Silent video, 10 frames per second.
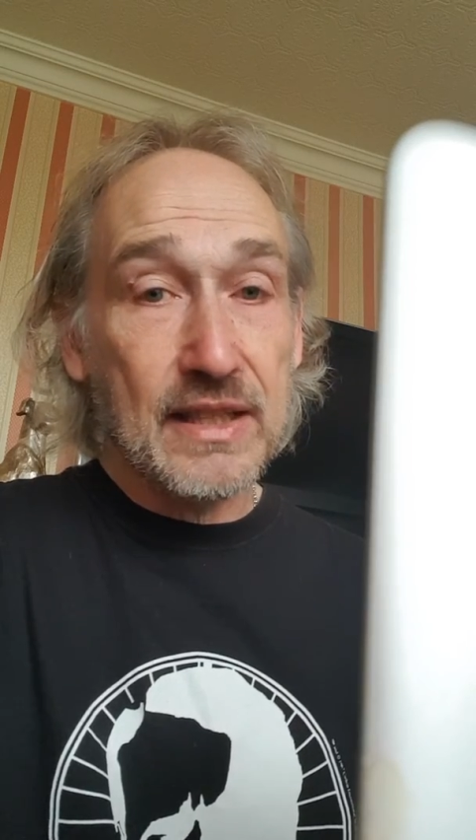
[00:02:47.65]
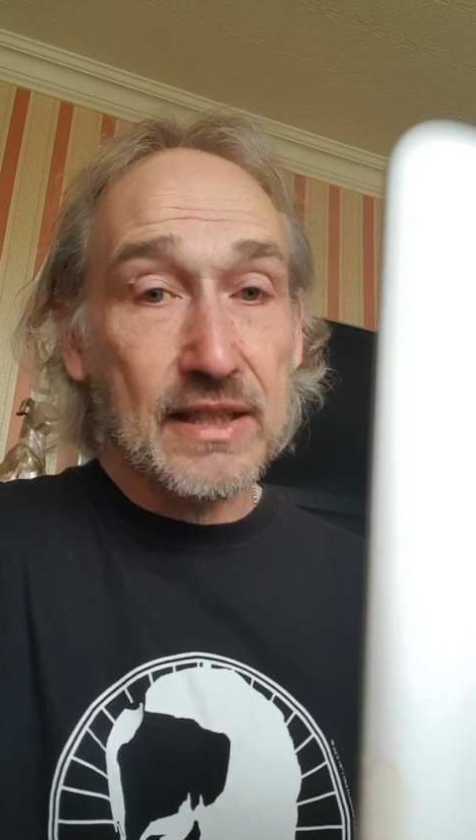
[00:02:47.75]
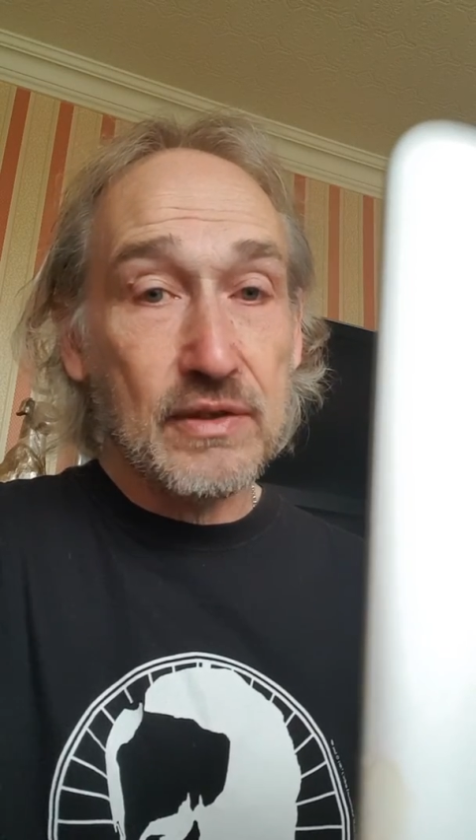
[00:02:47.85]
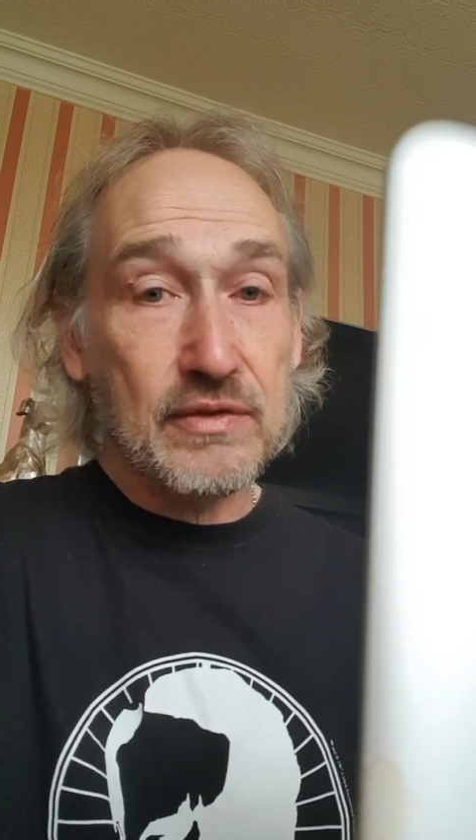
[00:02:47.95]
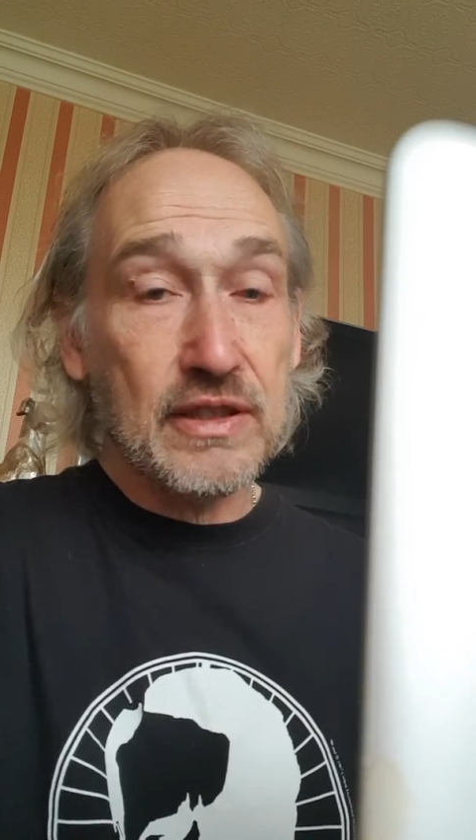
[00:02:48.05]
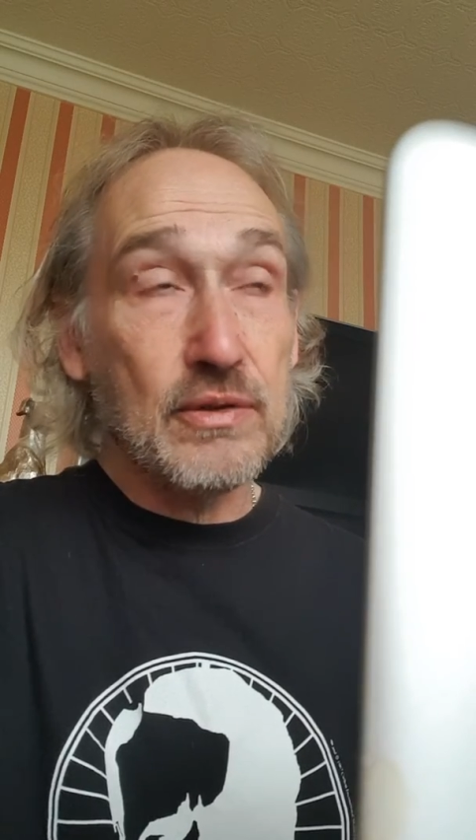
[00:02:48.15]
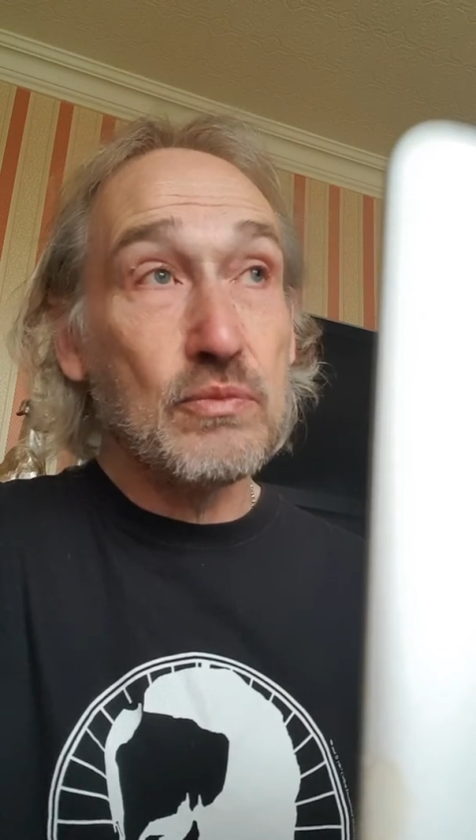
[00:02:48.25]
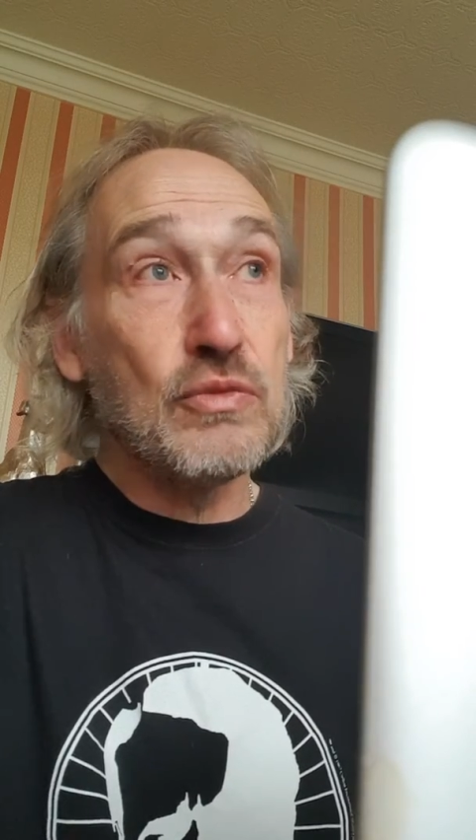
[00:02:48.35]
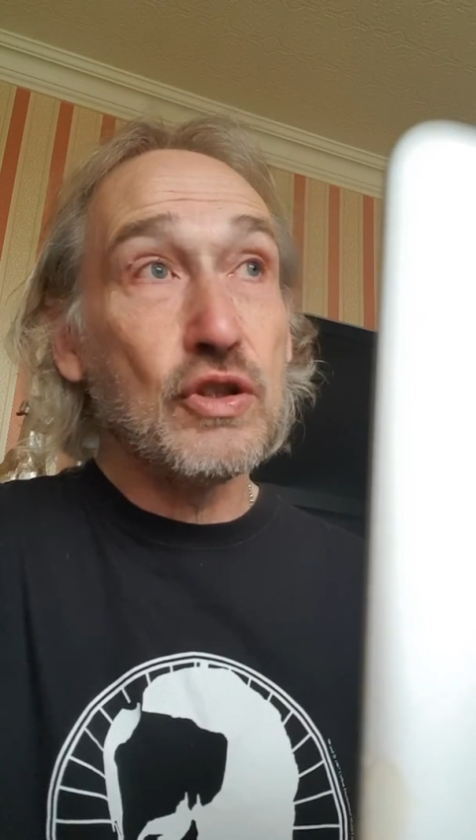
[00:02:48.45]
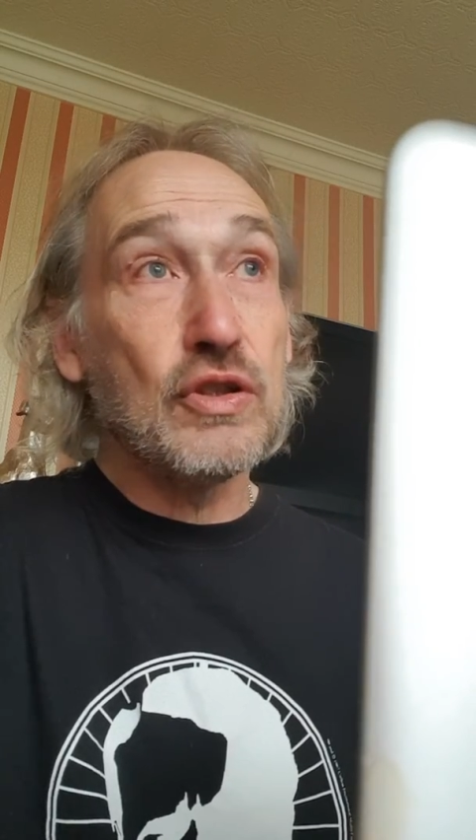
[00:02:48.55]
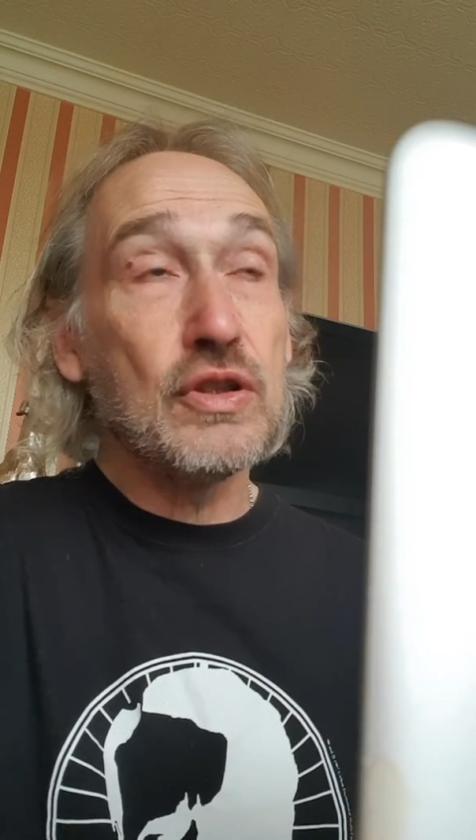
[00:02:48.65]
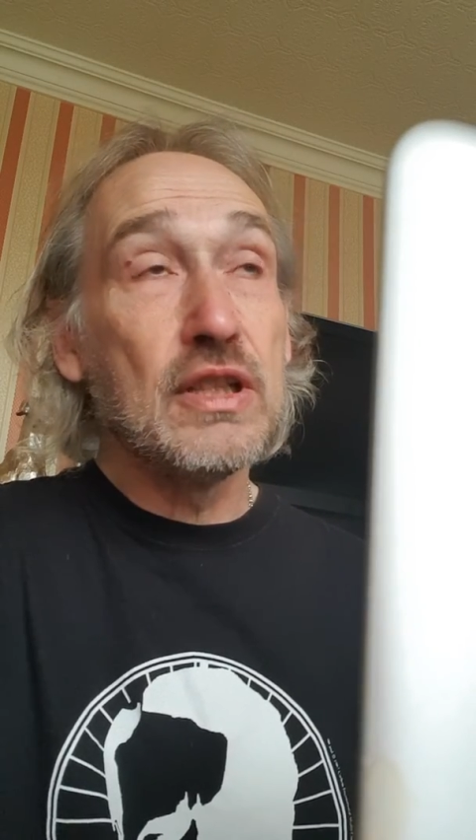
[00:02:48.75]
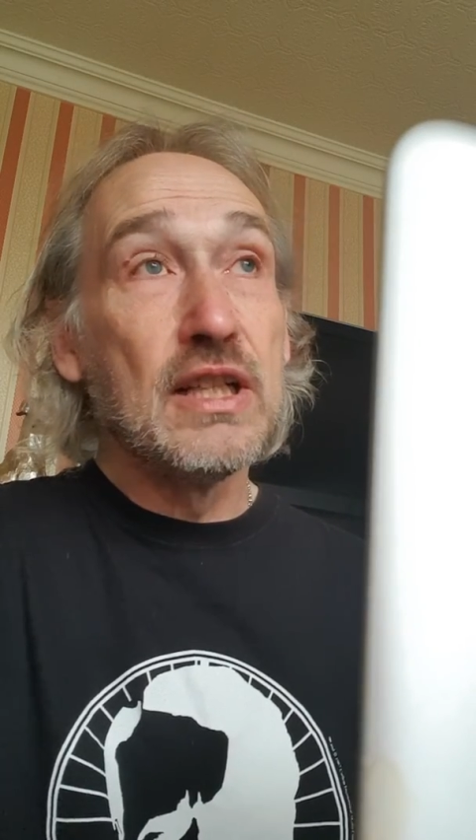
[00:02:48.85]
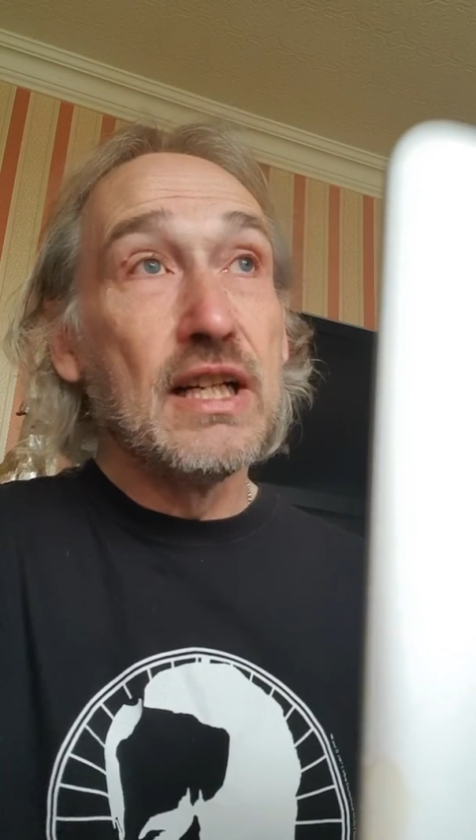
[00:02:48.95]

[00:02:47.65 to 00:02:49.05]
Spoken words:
and hopefully a more